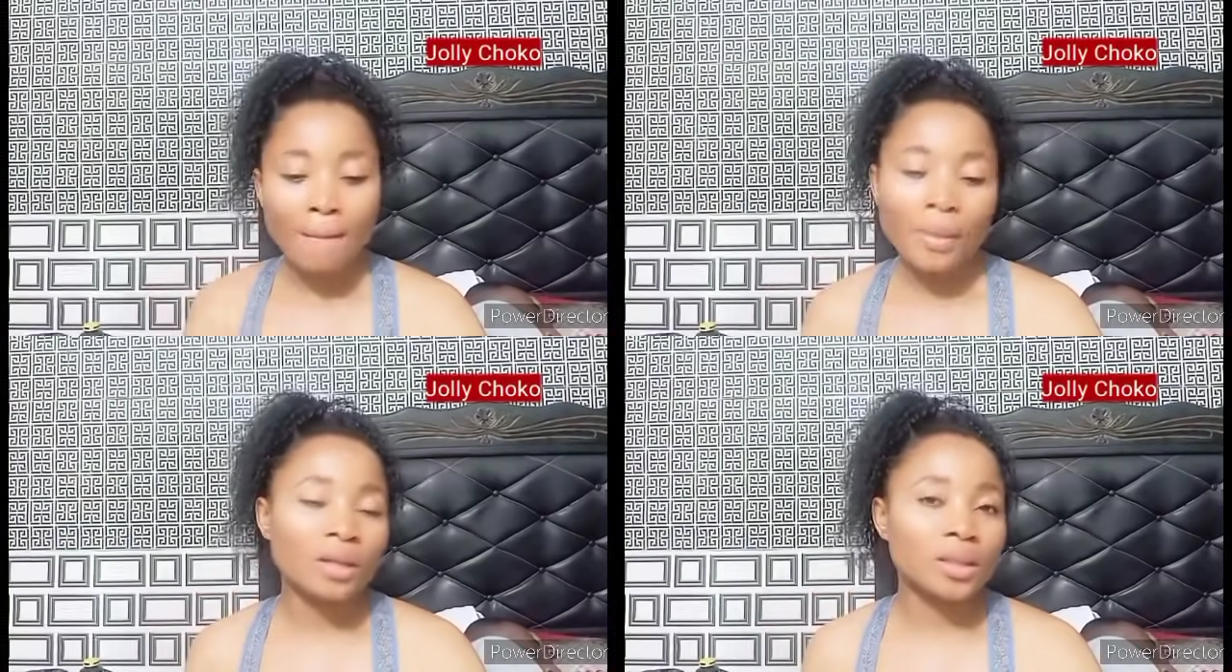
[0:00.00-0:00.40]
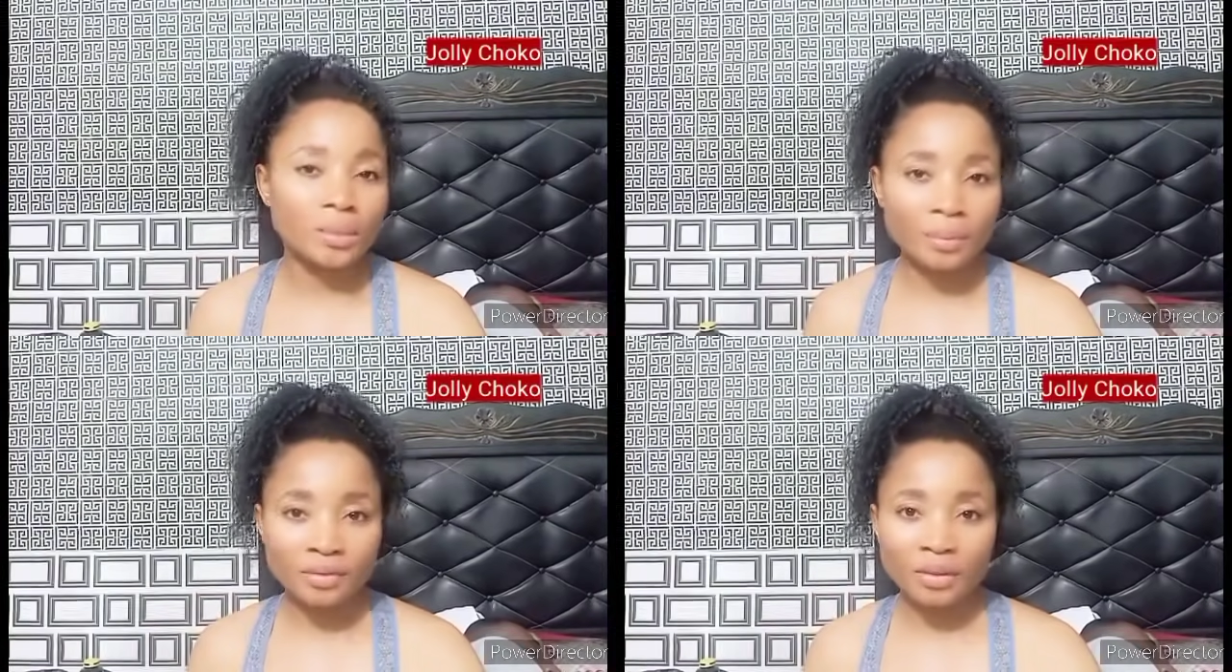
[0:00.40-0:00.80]

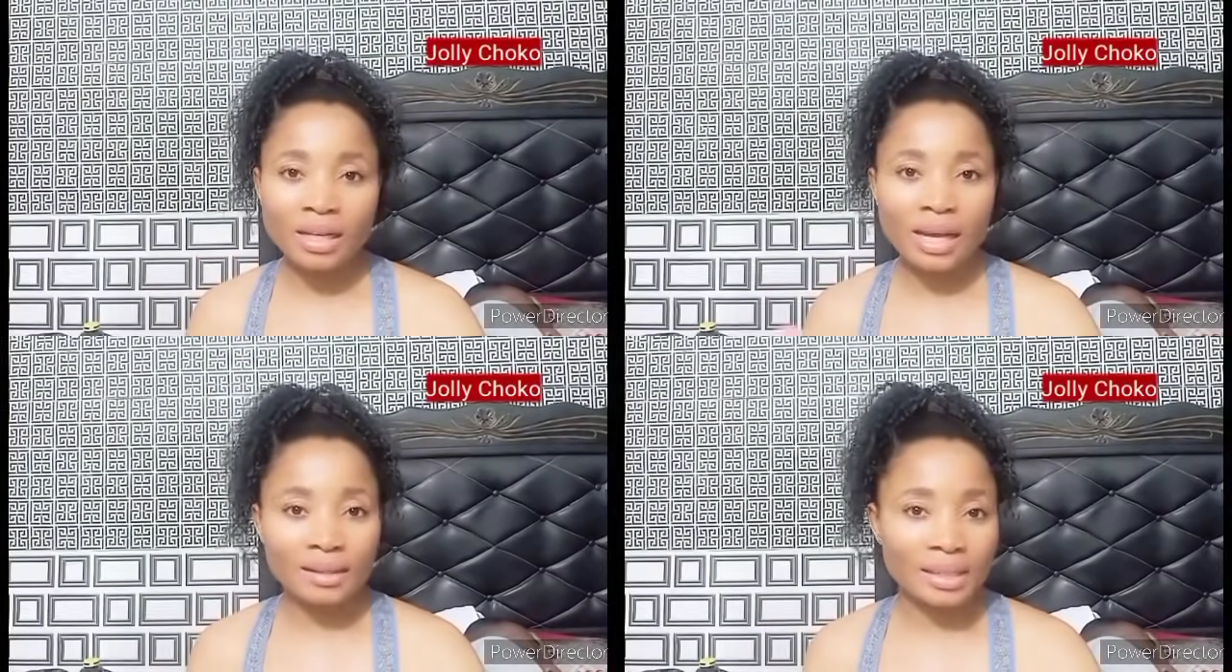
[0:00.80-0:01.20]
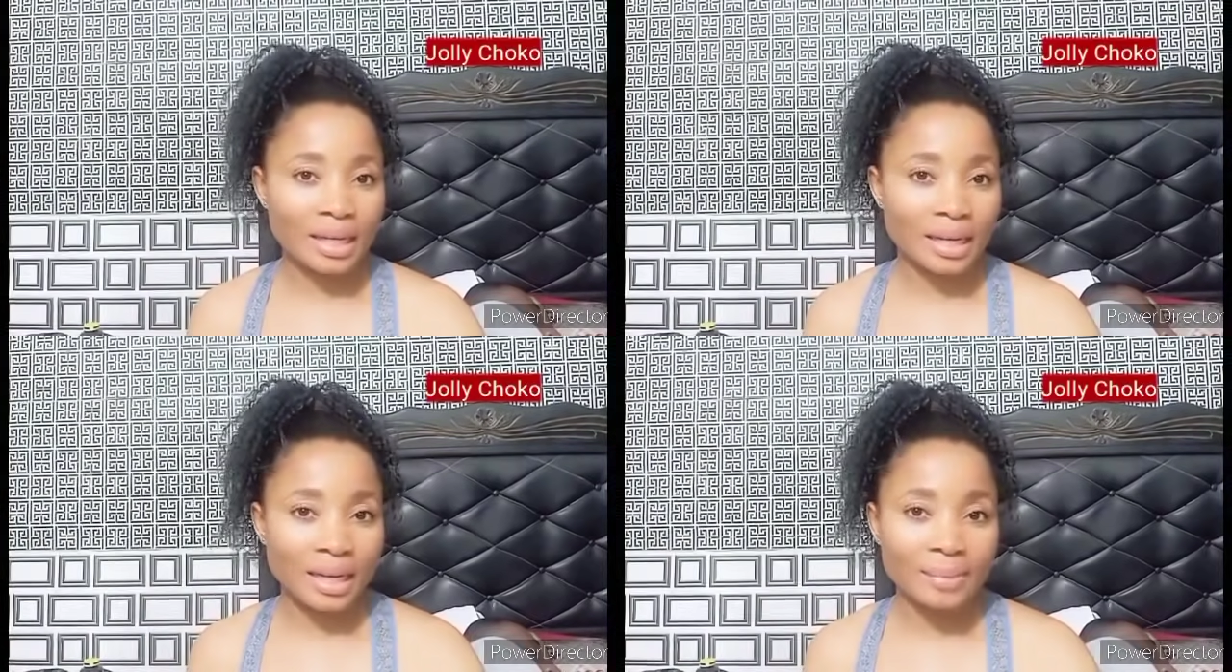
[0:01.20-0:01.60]
But before the arena
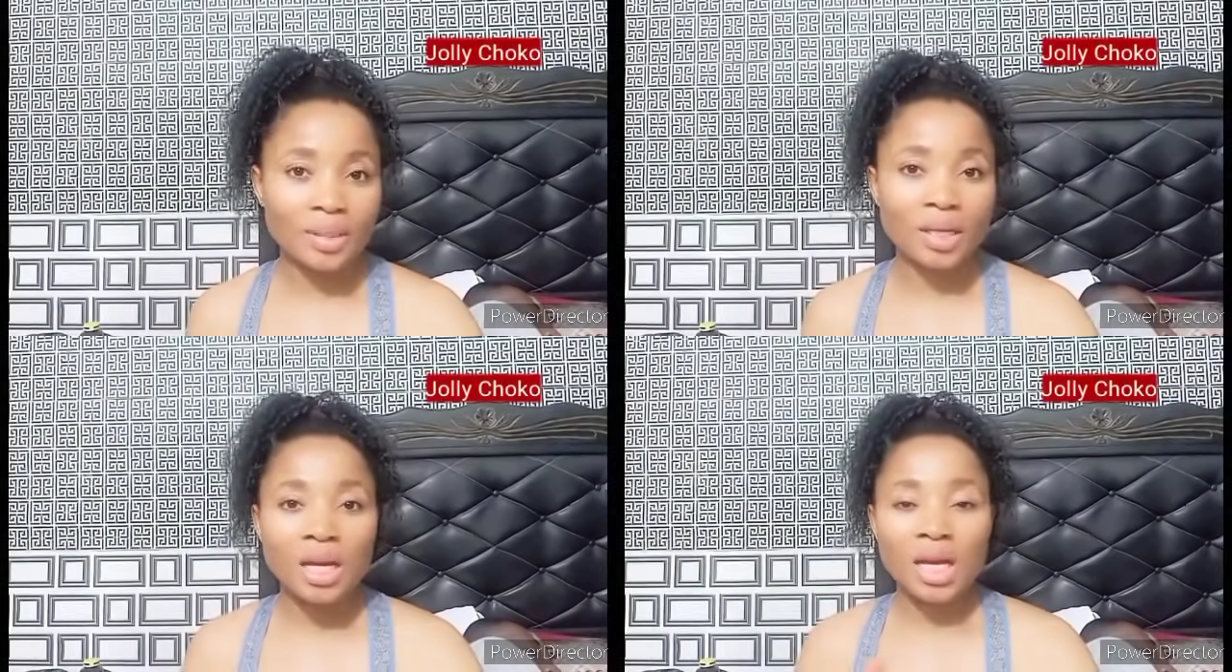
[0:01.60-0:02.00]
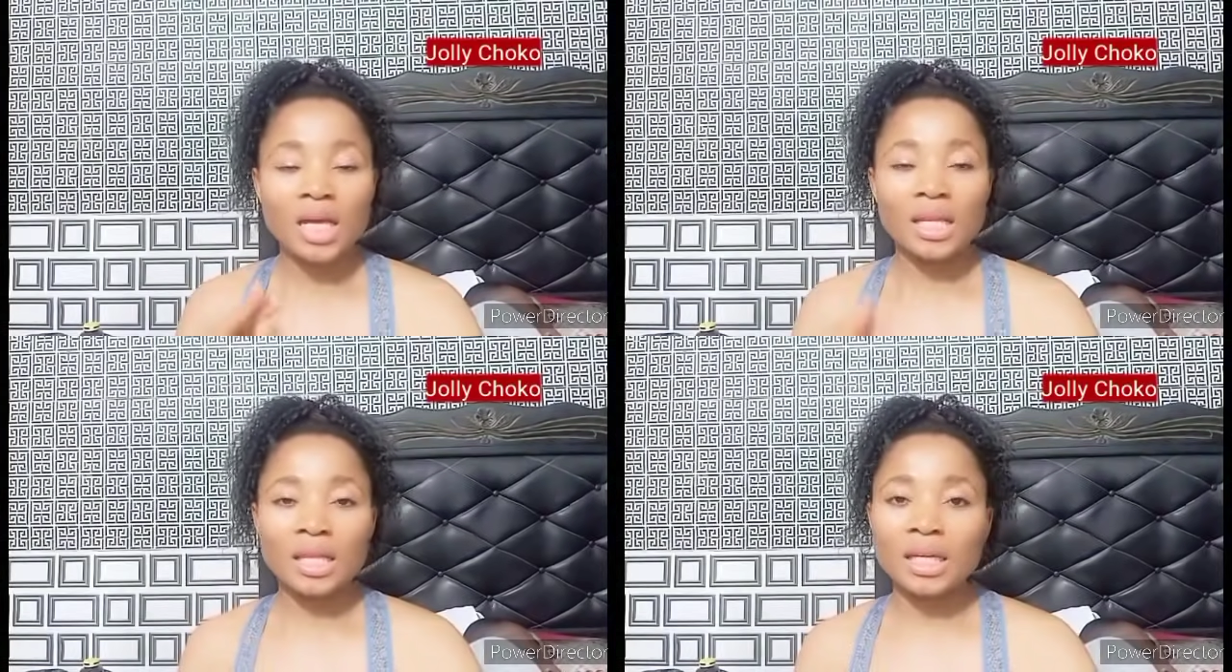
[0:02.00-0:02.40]
games,
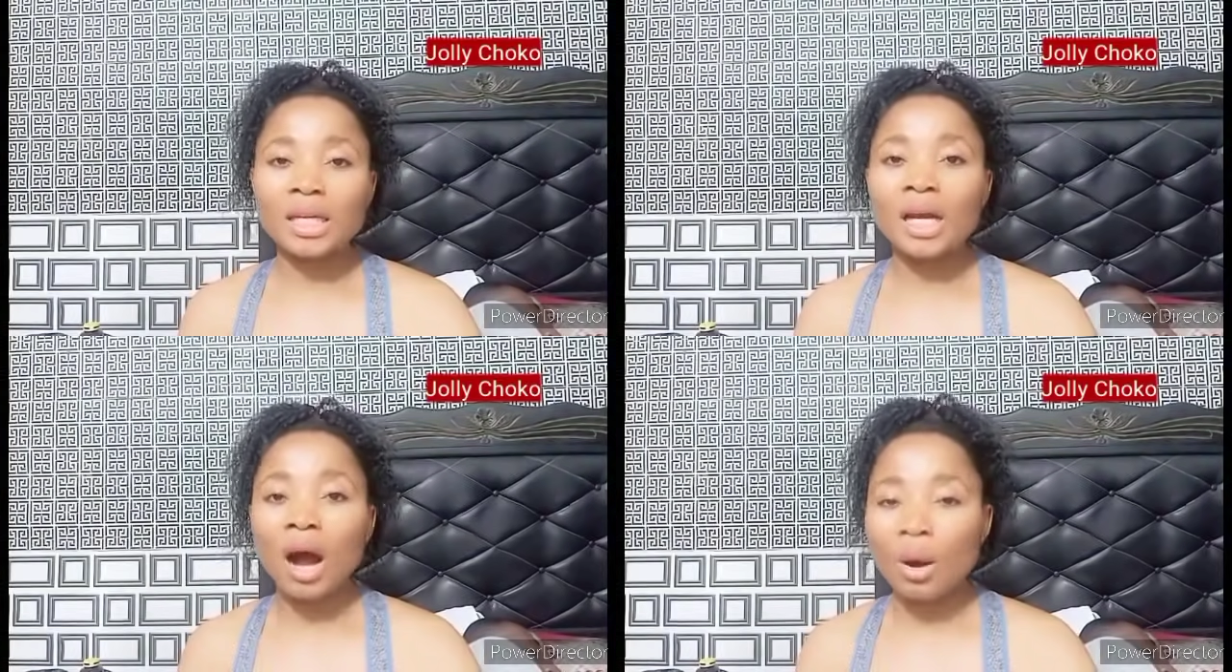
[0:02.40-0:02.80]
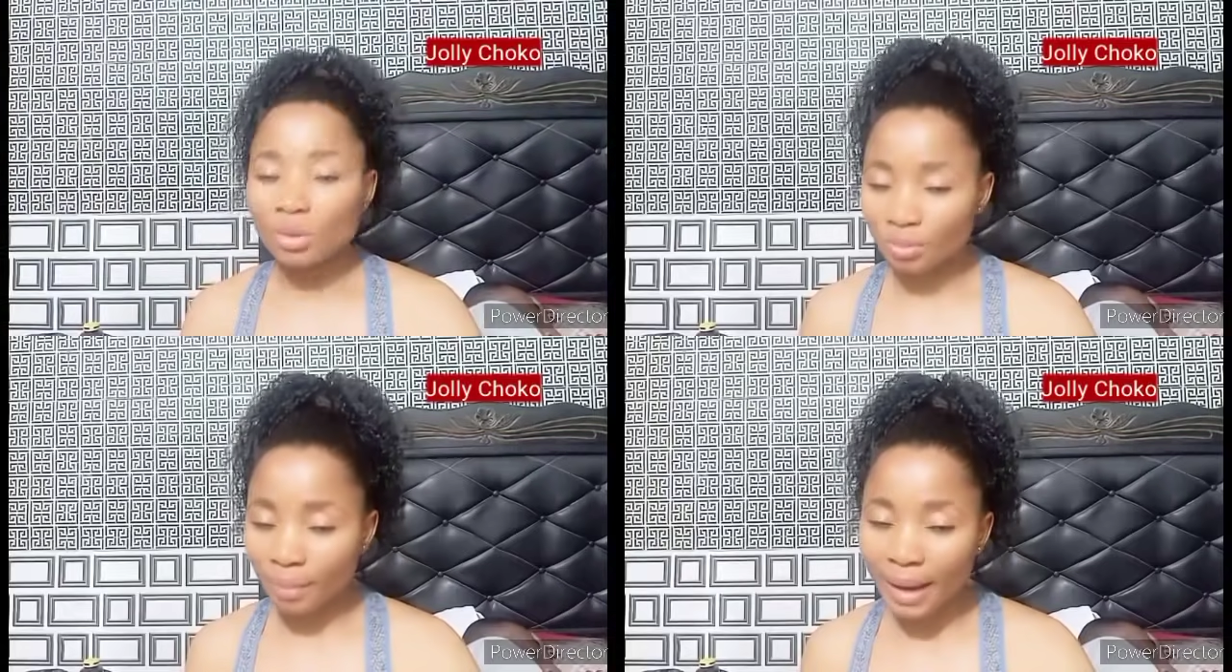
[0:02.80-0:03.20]
the
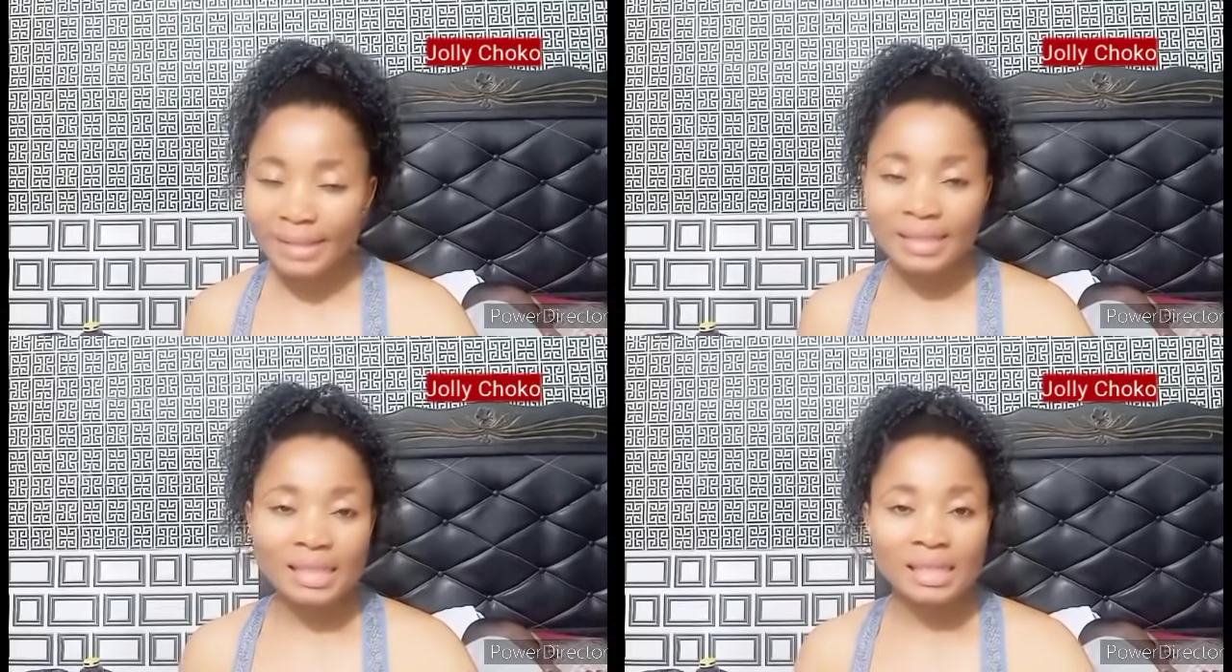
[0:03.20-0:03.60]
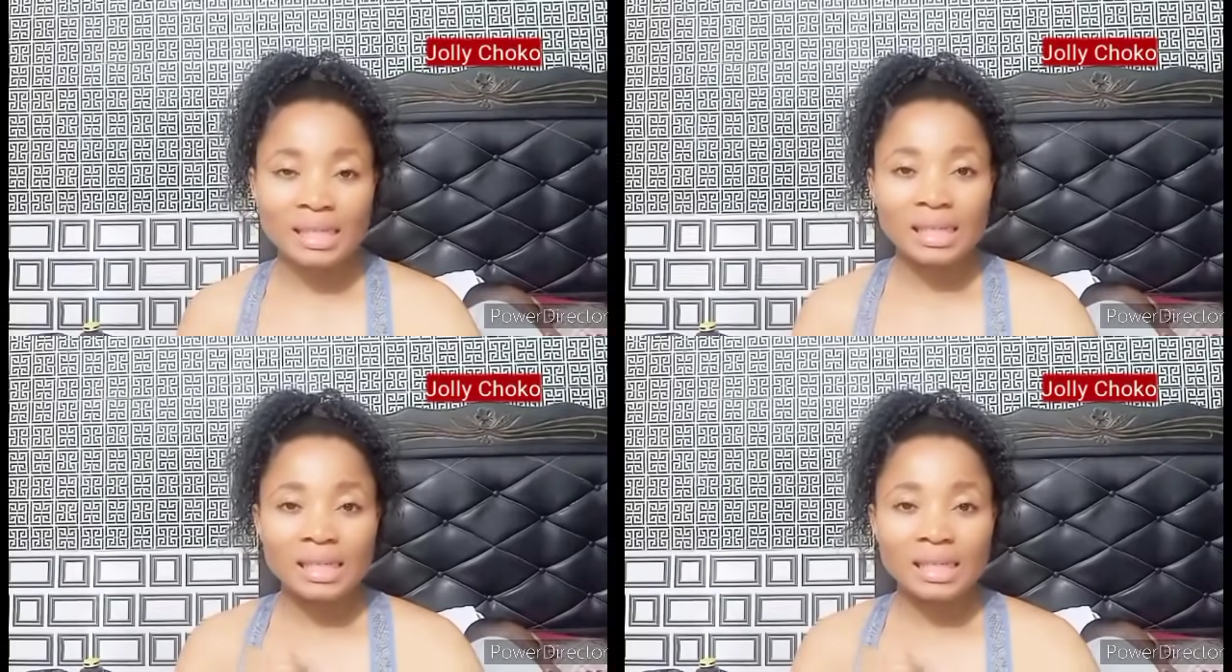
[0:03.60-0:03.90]
housemate